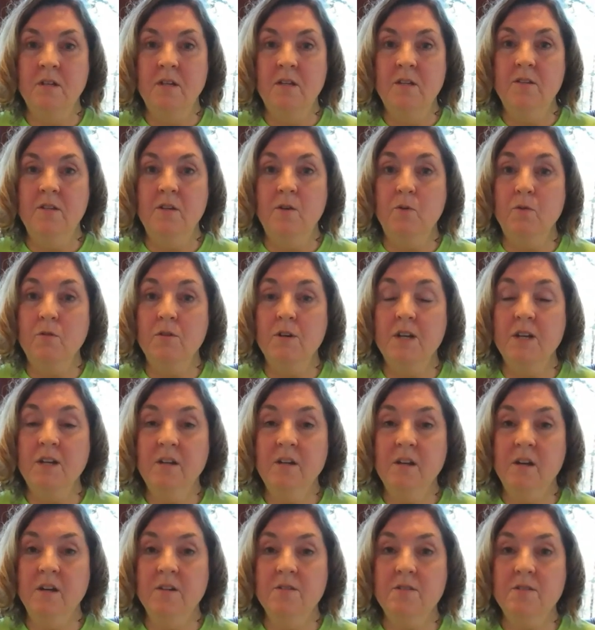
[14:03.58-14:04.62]
The Oregon
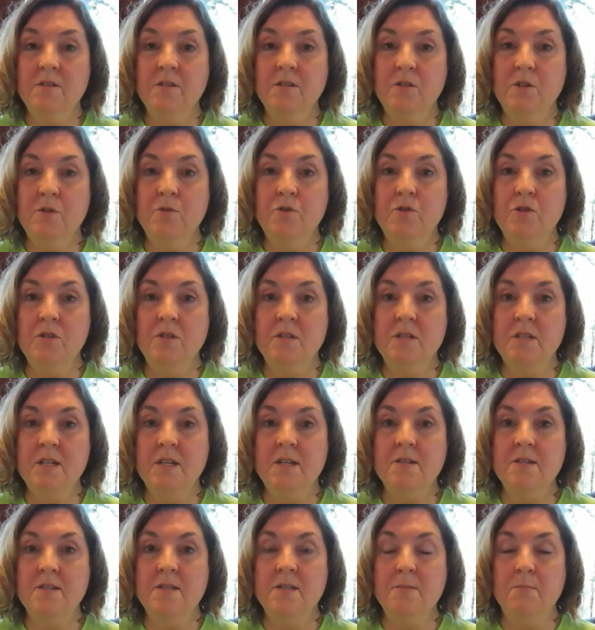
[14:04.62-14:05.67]
Constitution
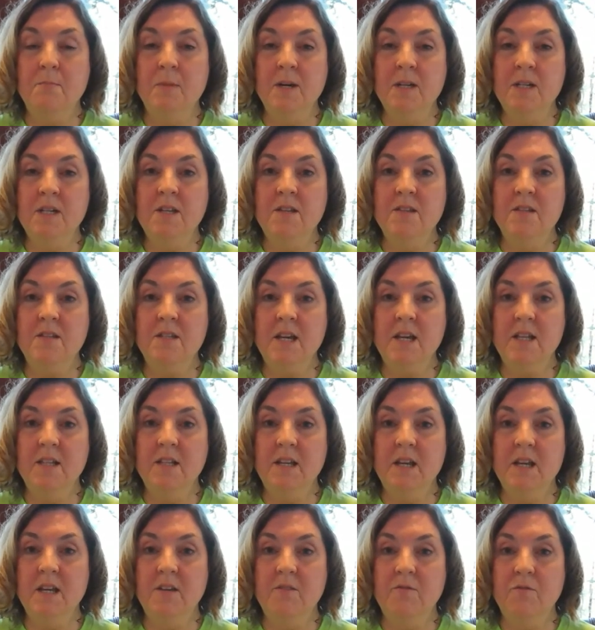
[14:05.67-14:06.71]
says the money that's
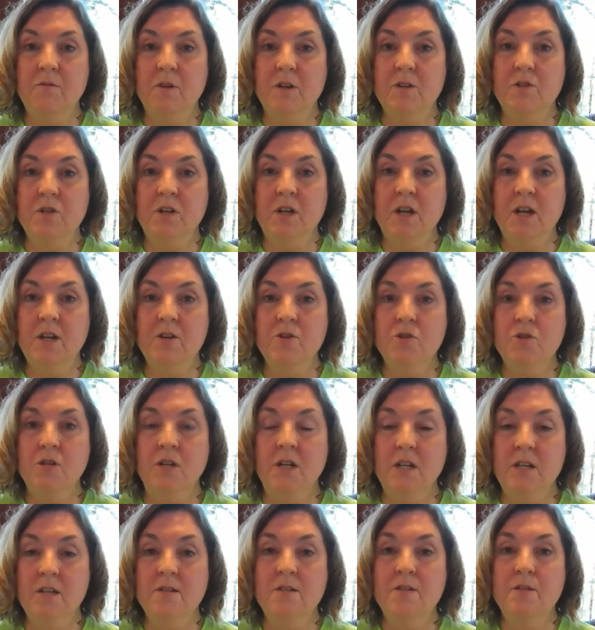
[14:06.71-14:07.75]
allocated for education
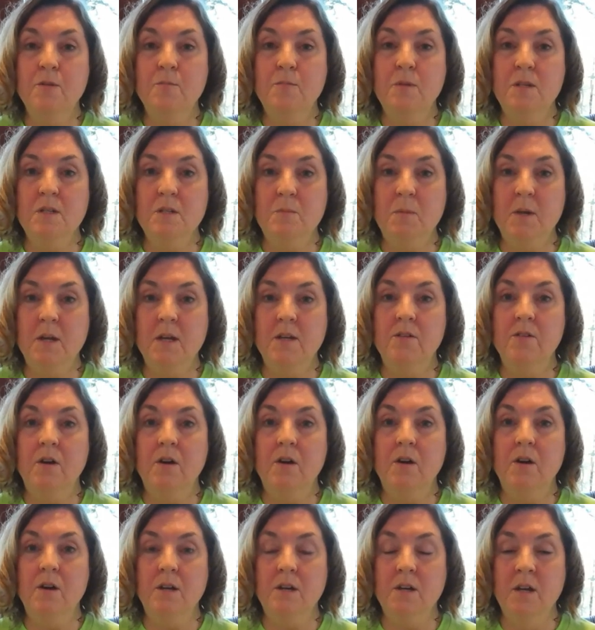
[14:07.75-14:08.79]
is to be spent
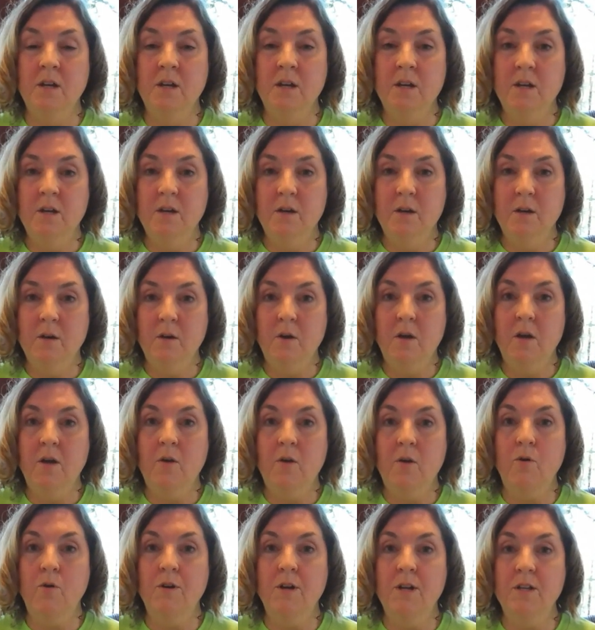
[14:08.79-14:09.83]
on
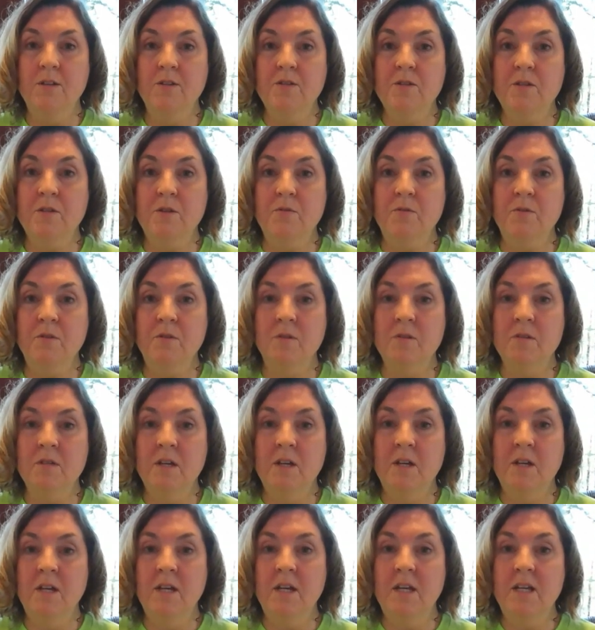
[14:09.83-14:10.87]
Oregon students.
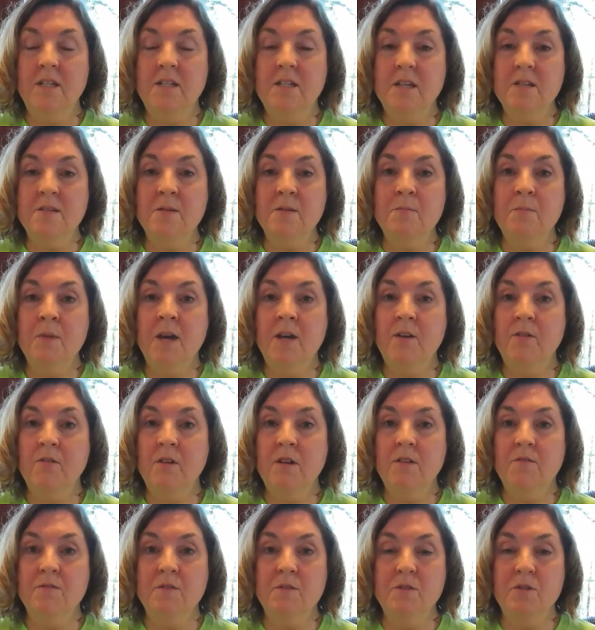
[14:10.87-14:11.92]
It doesn't matter
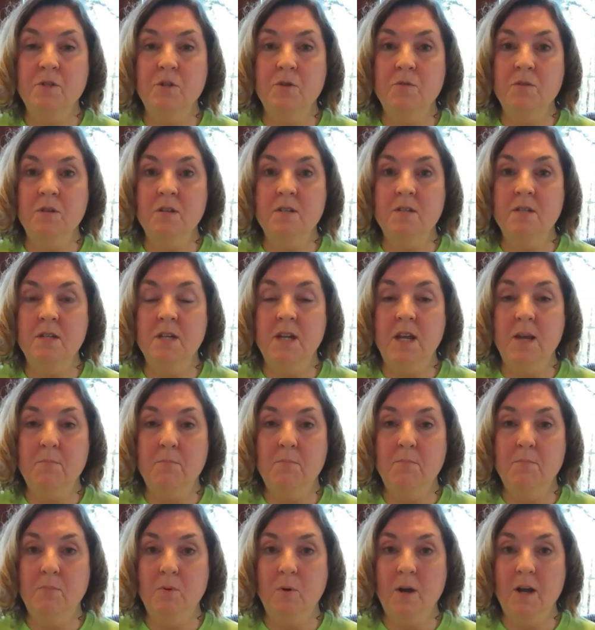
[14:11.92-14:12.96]
if the student is in a
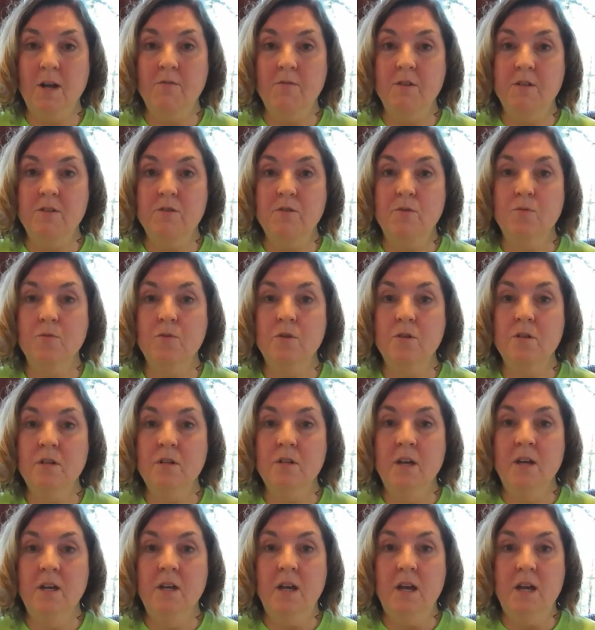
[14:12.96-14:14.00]
private school,
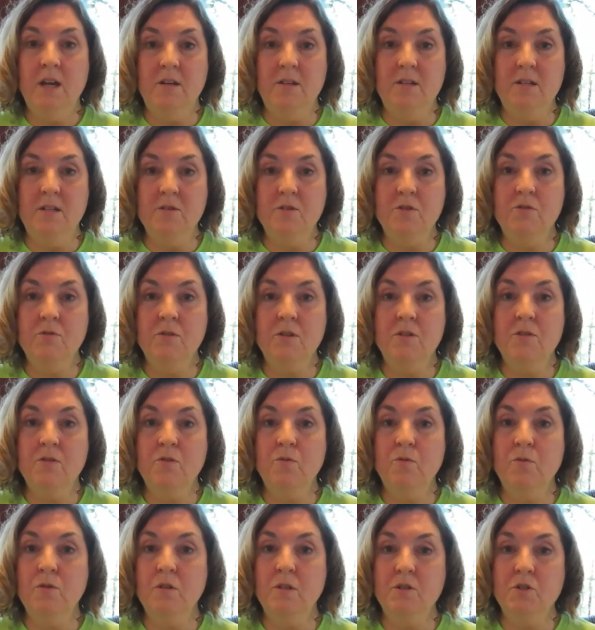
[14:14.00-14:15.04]
a district
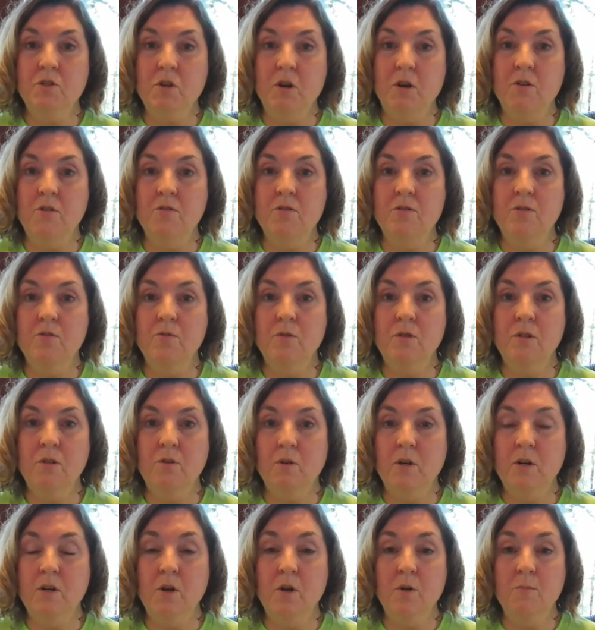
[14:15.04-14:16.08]
school, a charter school, or
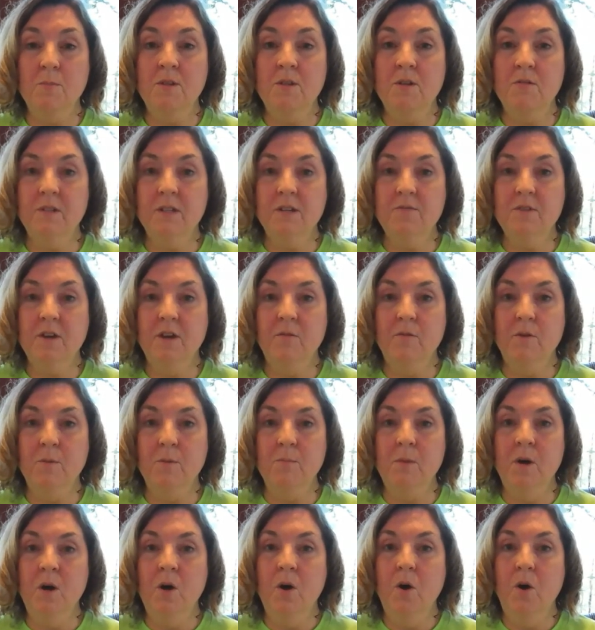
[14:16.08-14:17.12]
at home in their living
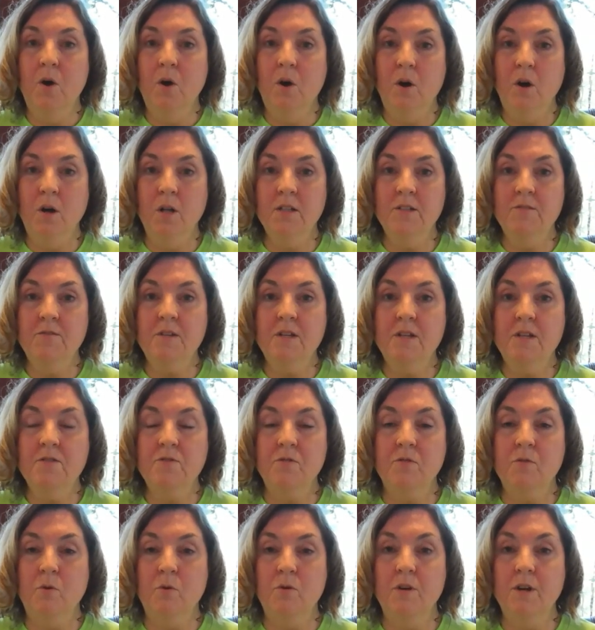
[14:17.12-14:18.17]
room. All of these
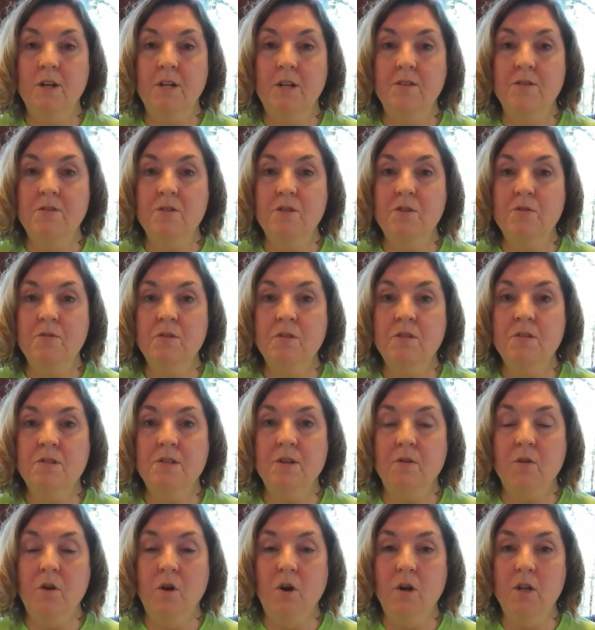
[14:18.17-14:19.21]
are Oregon students.
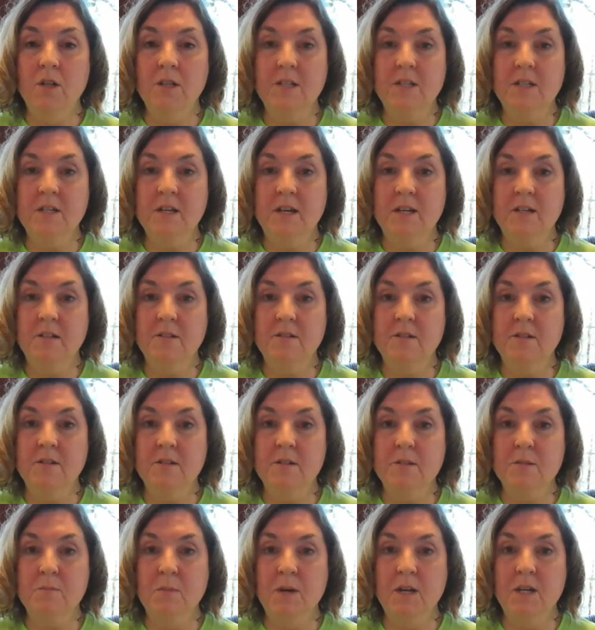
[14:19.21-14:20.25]
They're all entitled to
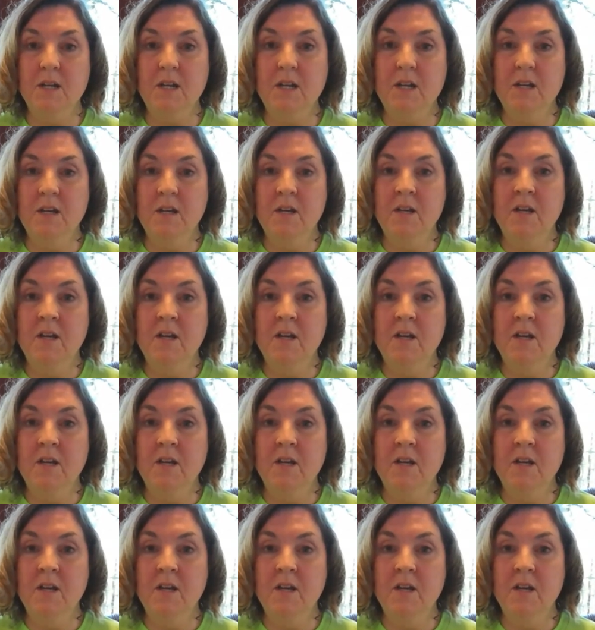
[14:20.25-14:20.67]
this money.